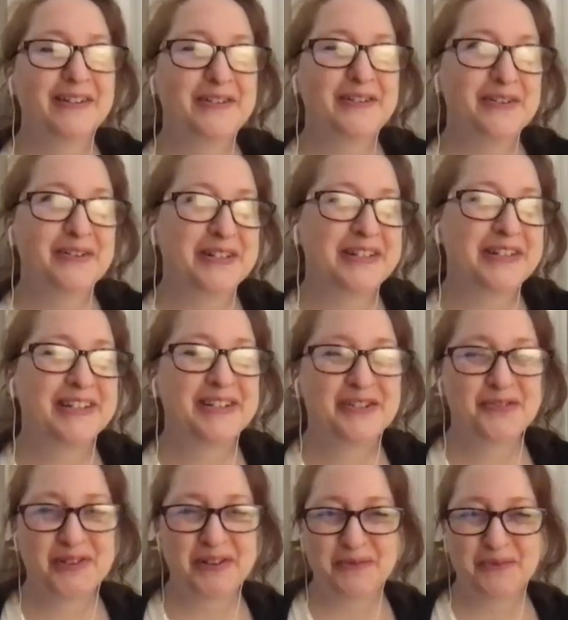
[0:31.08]
no, it is
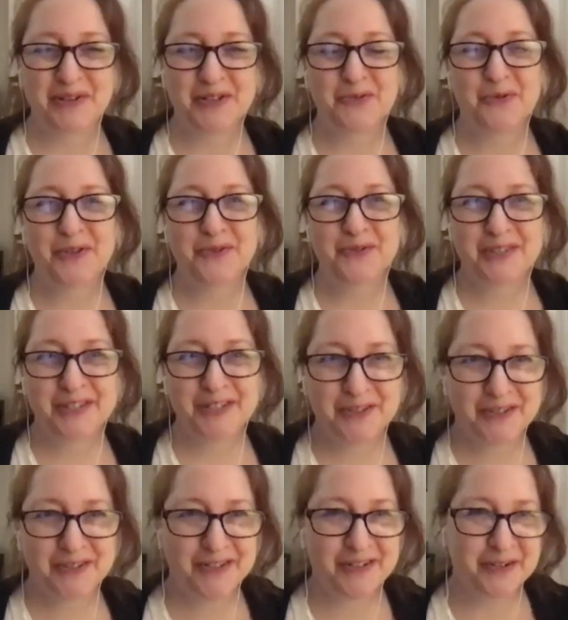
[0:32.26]
funny because we use these
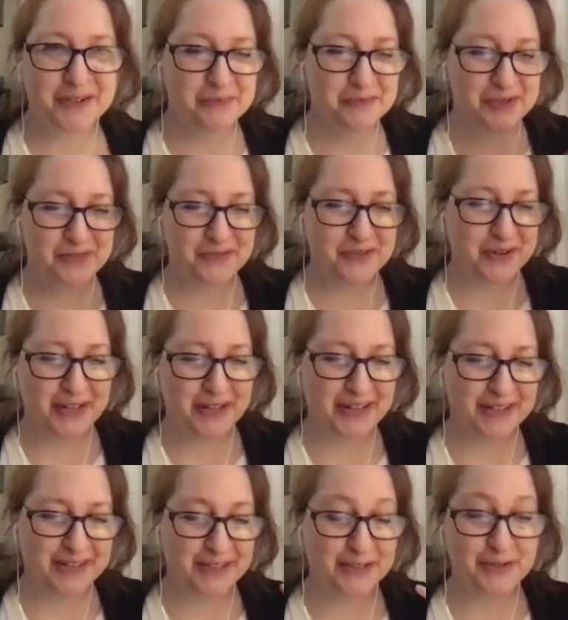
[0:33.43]
terms
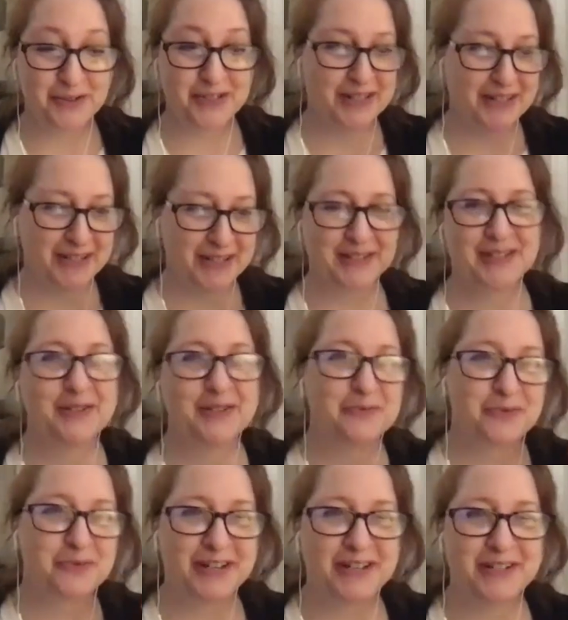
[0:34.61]
very loosely in some
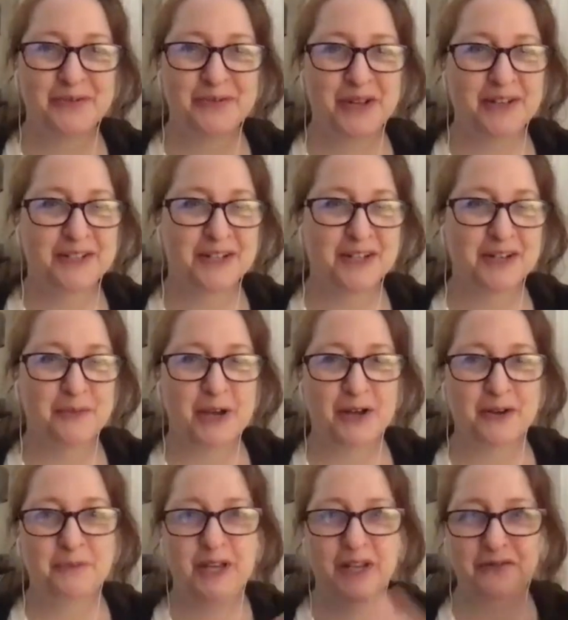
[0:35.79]
ways. So we all talk
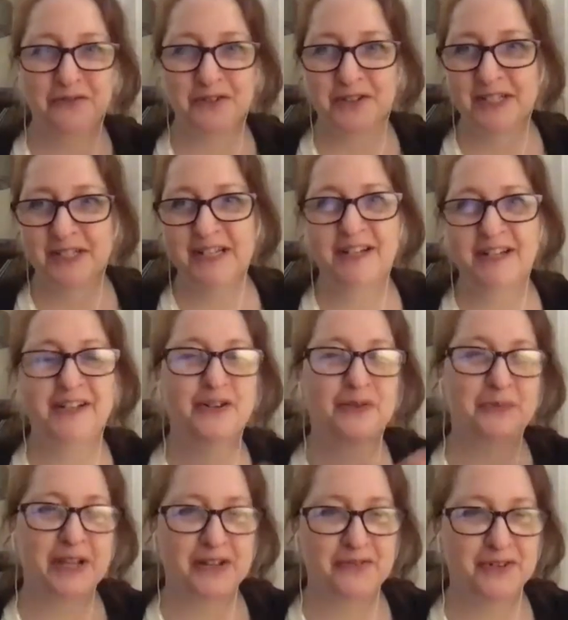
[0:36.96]
about behavioral design or
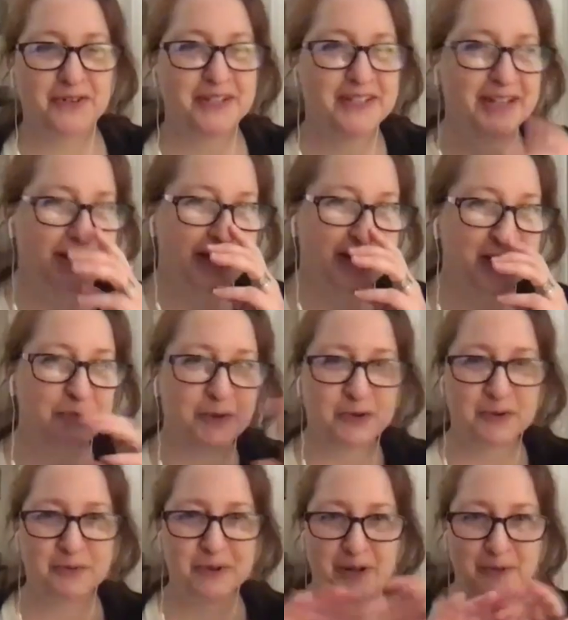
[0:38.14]
behavioral science, but we're
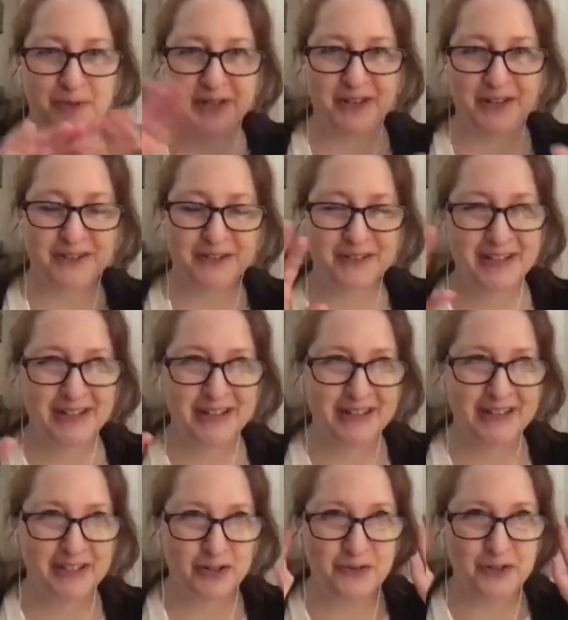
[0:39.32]
probably all
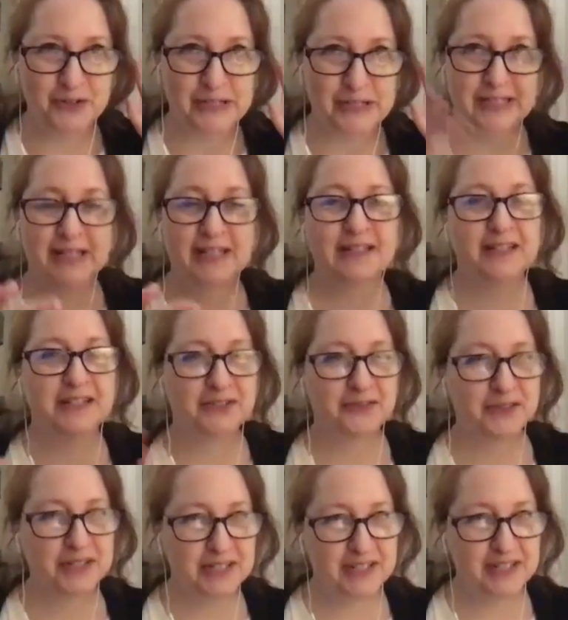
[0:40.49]
sort of using slightly
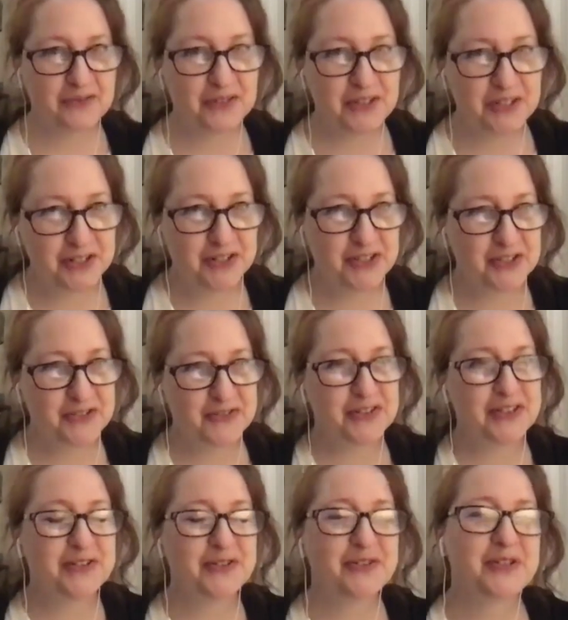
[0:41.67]
different definitions for
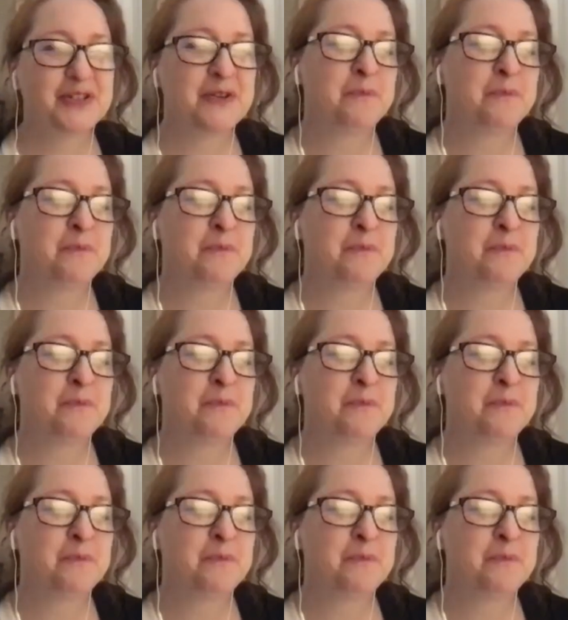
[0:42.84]
those.